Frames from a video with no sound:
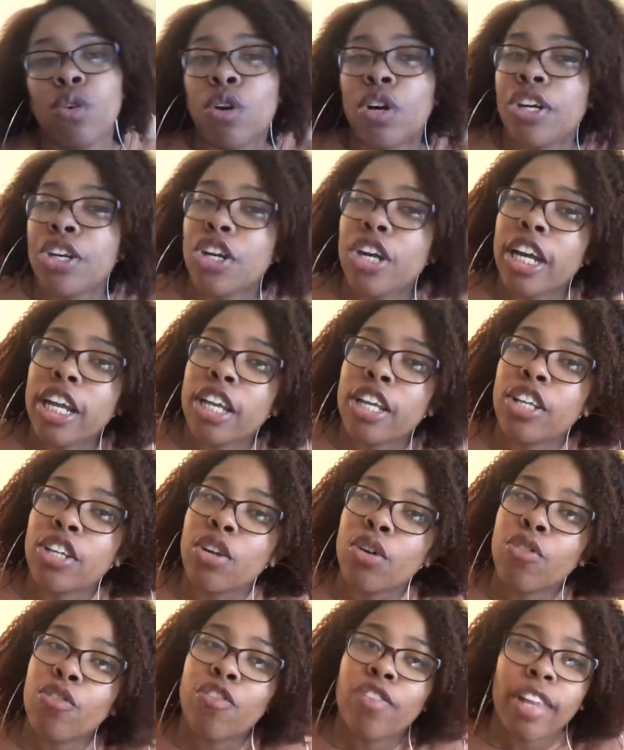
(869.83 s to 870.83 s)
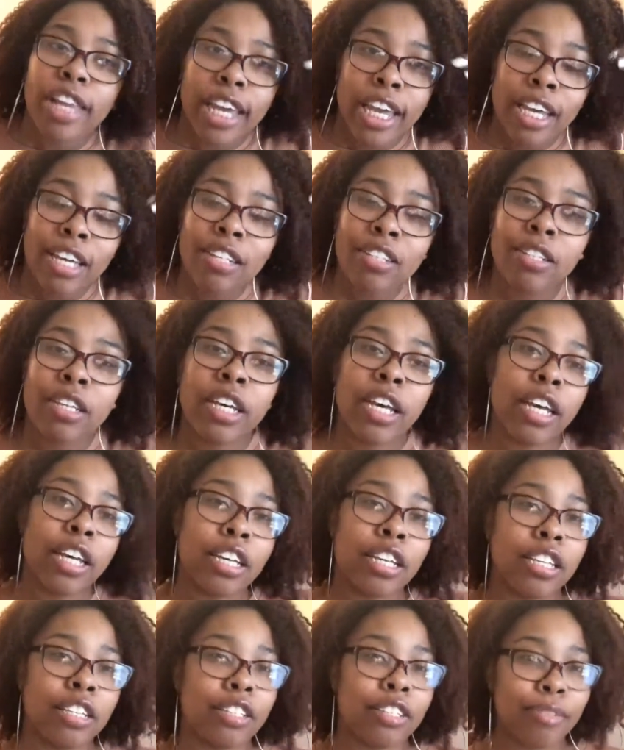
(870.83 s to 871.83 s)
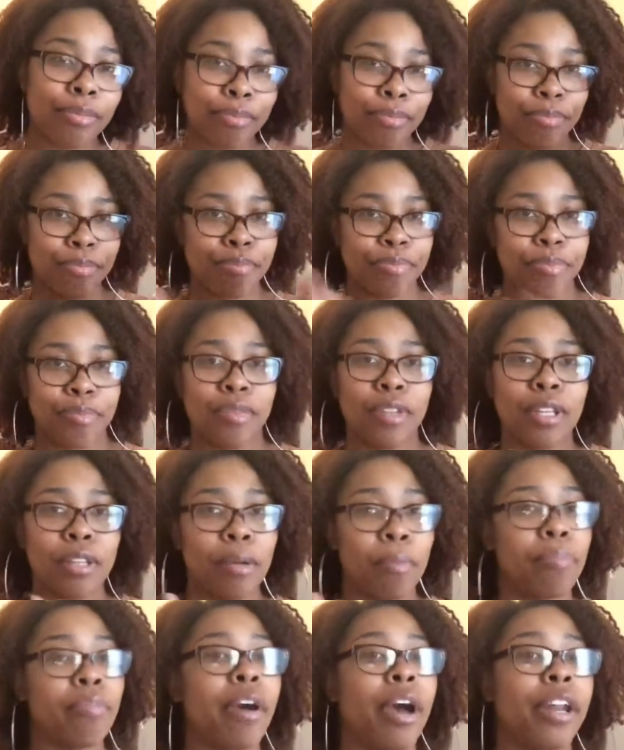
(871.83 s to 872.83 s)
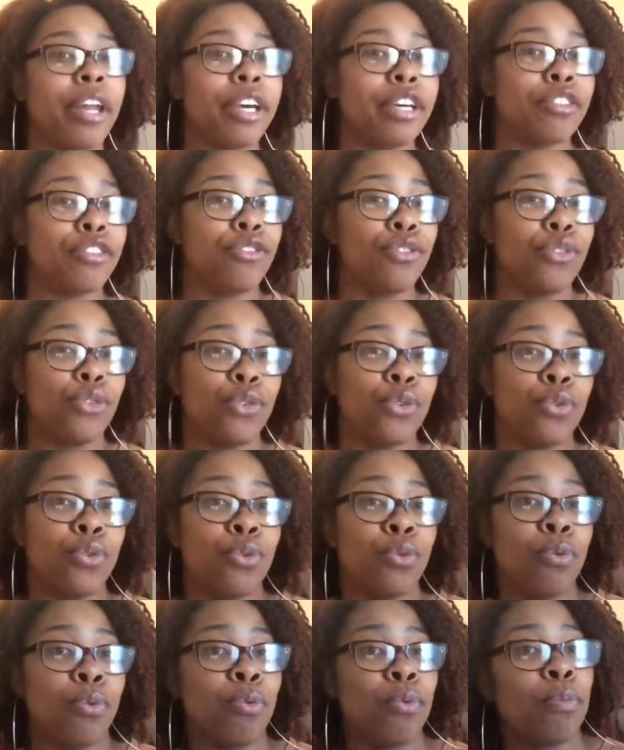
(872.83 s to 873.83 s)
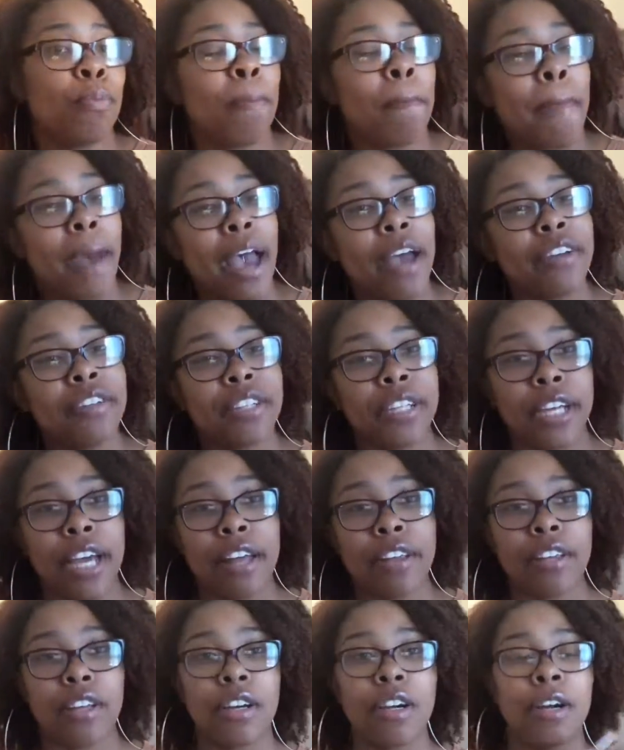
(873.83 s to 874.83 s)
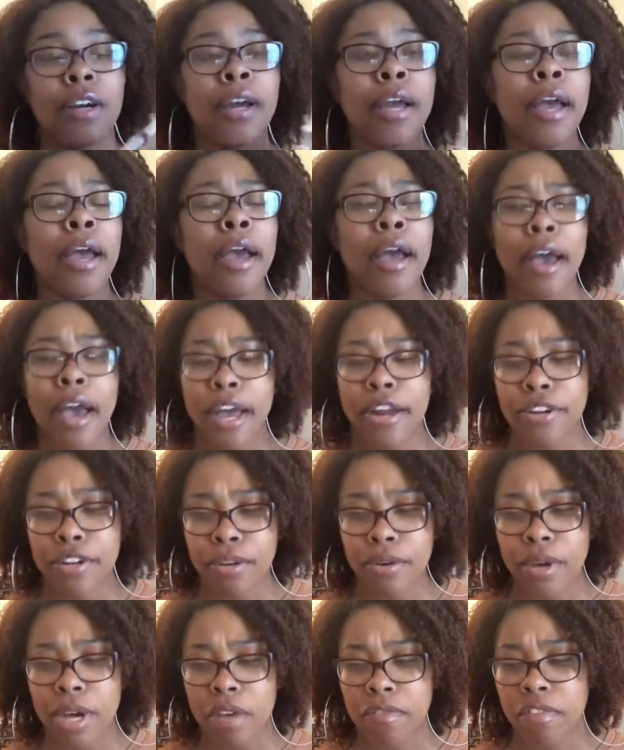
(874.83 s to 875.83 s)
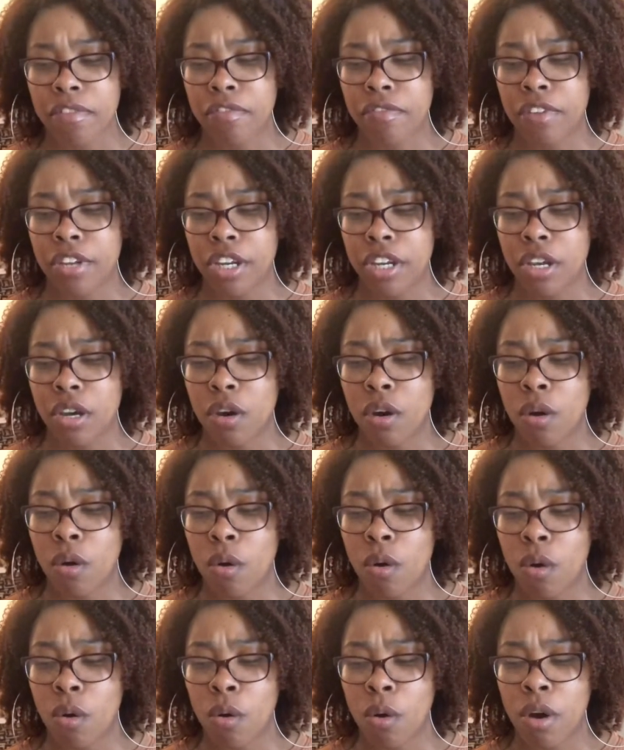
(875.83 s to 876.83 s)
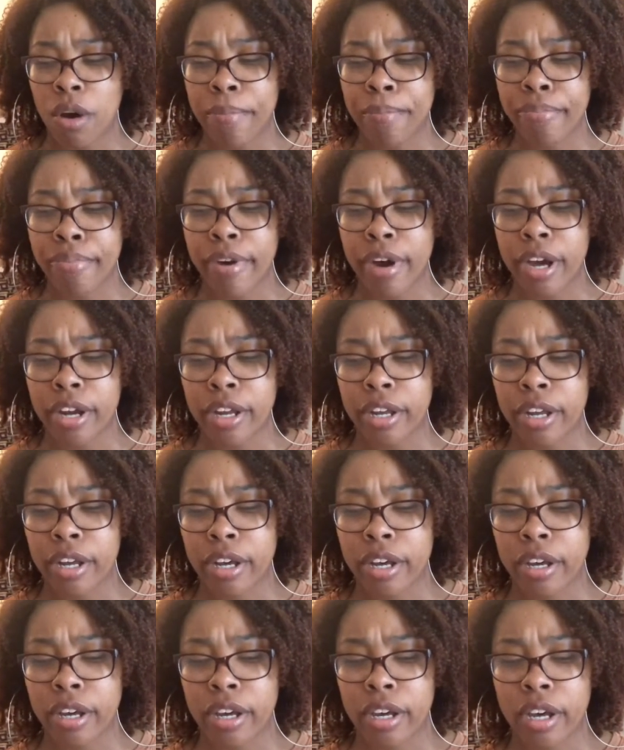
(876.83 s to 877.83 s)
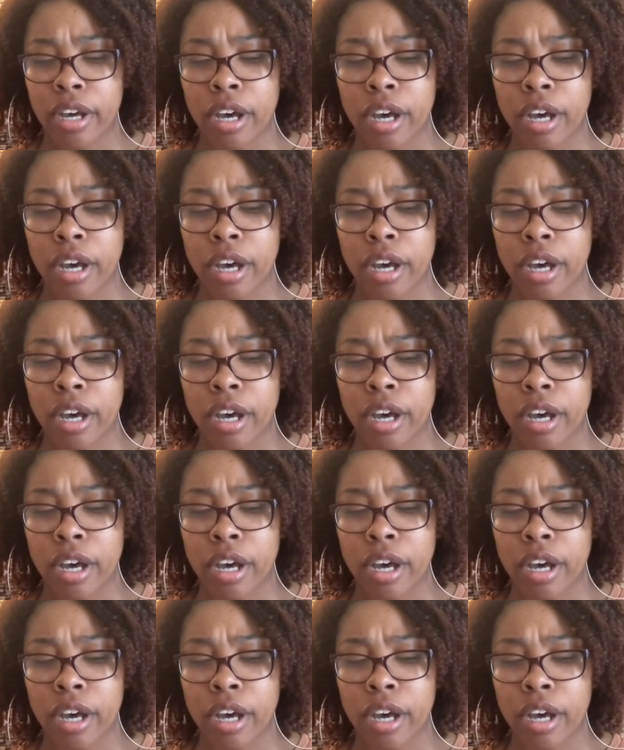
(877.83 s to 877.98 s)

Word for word: or like no flakes because the products do mash together. I do have a video on product